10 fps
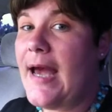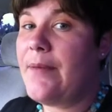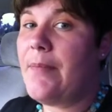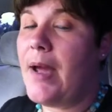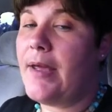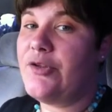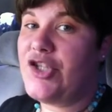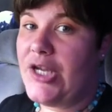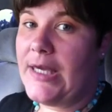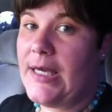had my
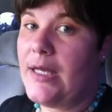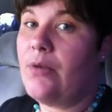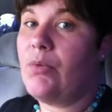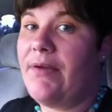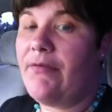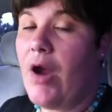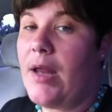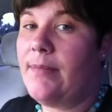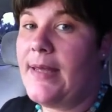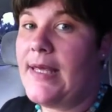chicken and
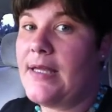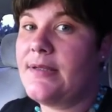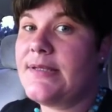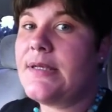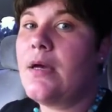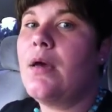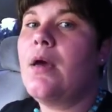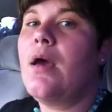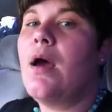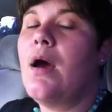refried beans.
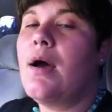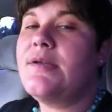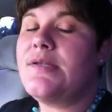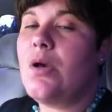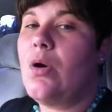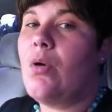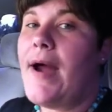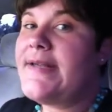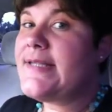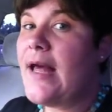So
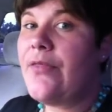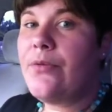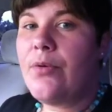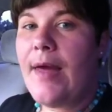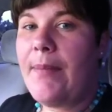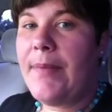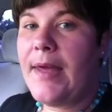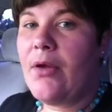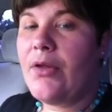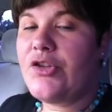I sat through that
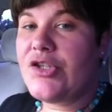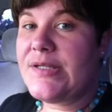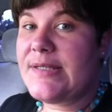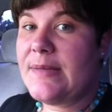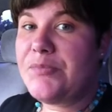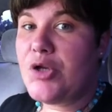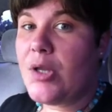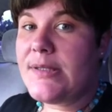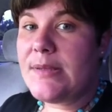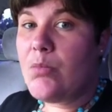meal and just sipped
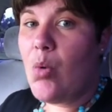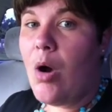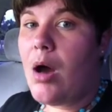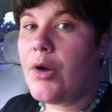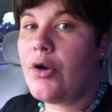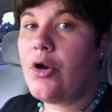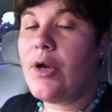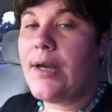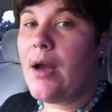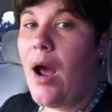on some water,
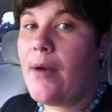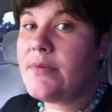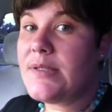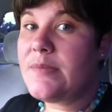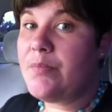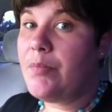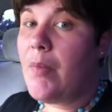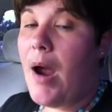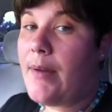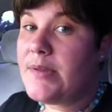and I was
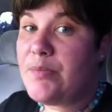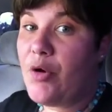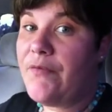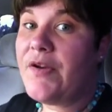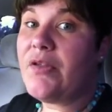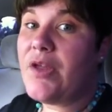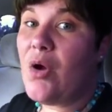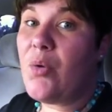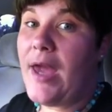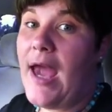perfectly
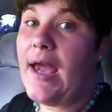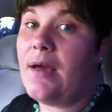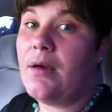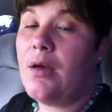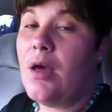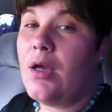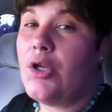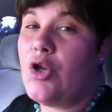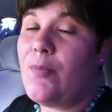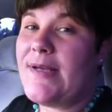okay.
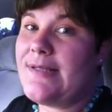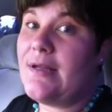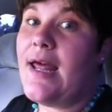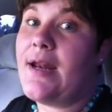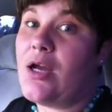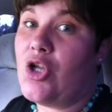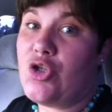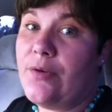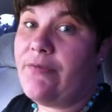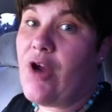My son had a
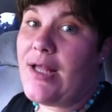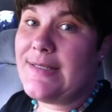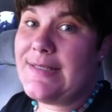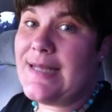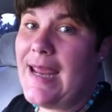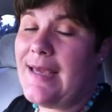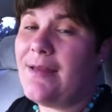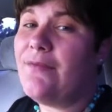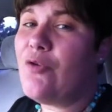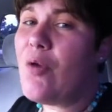country fried steak,
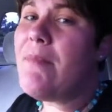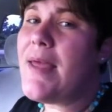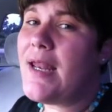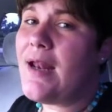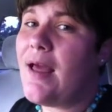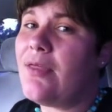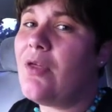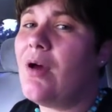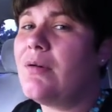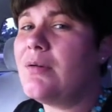and for a minute I
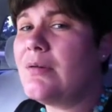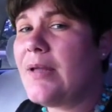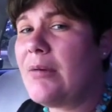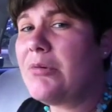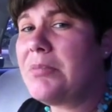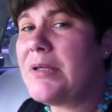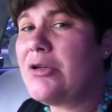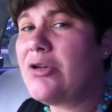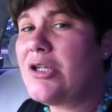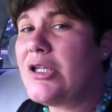thought, oh, that would be
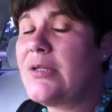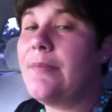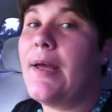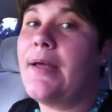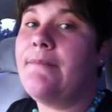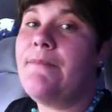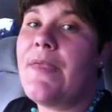good, but